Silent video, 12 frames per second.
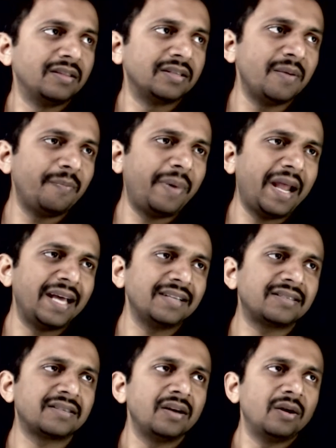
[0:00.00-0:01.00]
This
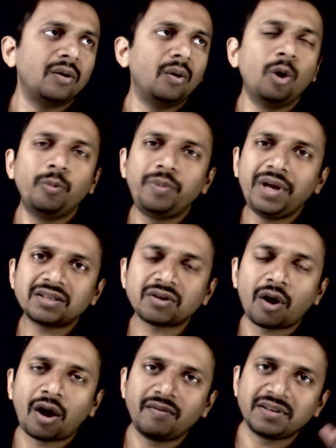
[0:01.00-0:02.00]
implies O B is
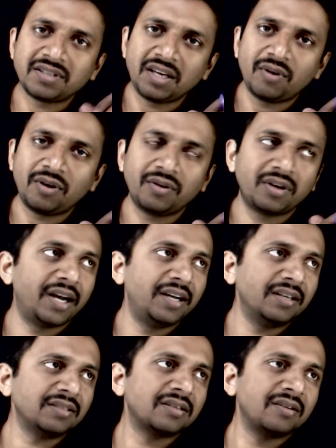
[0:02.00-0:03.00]
always equal to the
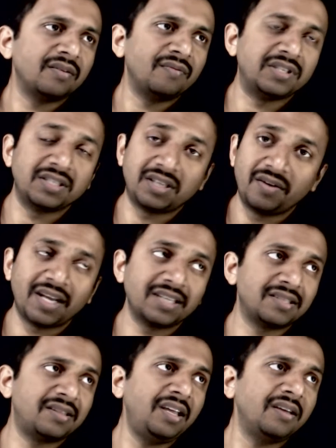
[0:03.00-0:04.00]
radius, which is given
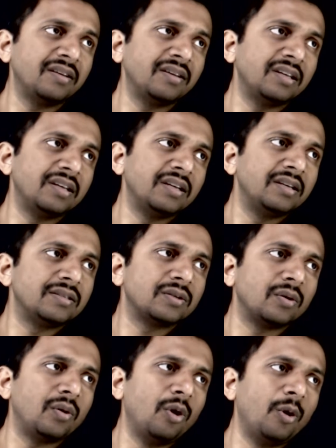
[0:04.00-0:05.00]
as three.
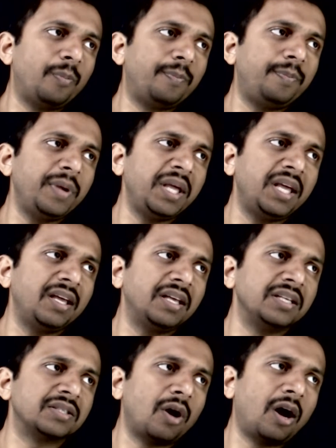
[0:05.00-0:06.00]
So O P
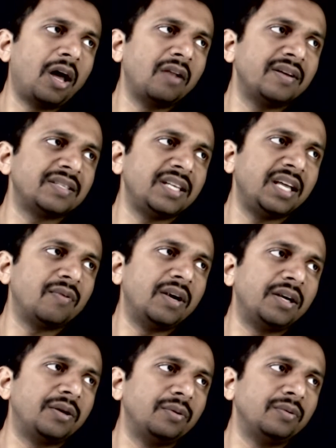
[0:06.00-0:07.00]
is always
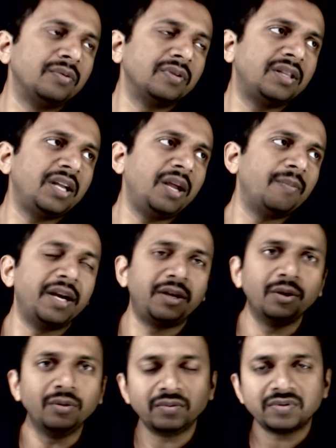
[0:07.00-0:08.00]
equal to three by
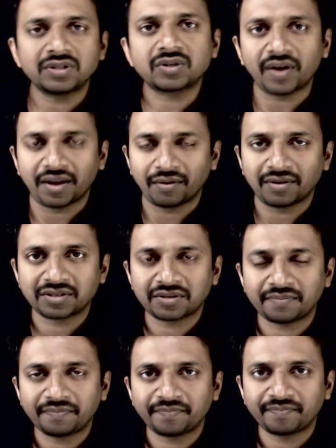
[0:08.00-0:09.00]
two square
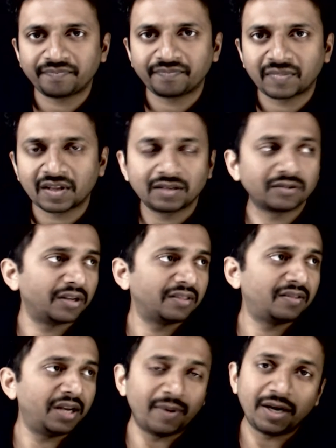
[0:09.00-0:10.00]
units. Sorry,
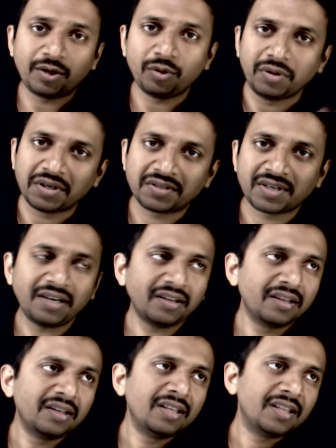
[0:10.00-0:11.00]
three by two units,
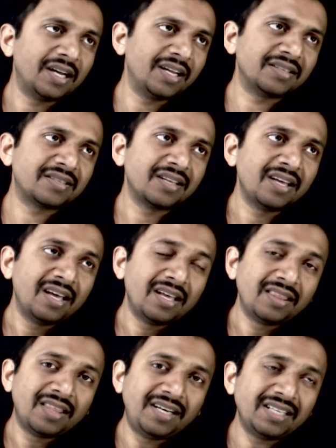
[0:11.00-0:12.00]
right? It is
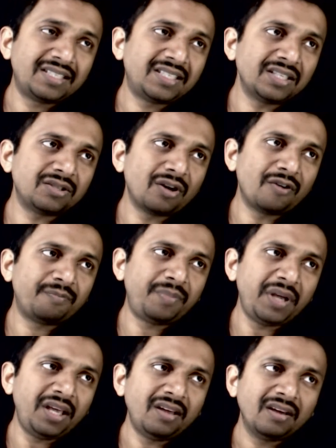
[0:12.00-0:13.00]
the distance of
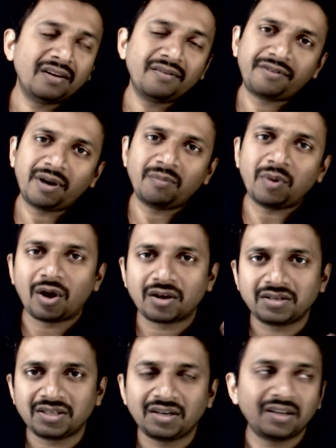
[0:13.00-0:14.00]
P from
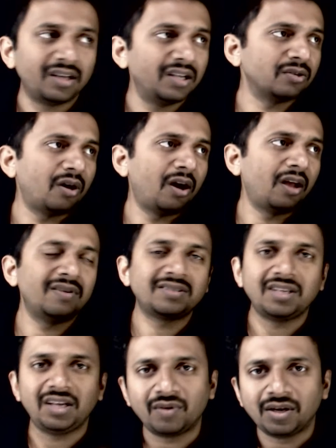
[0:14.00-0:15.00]
origin is
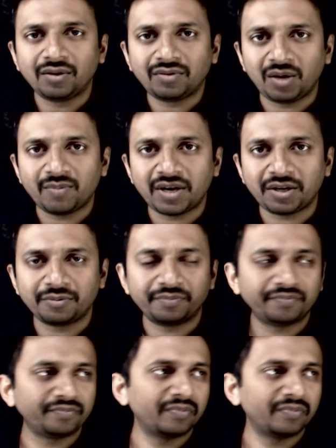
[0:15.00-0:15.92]
always equal to three by two.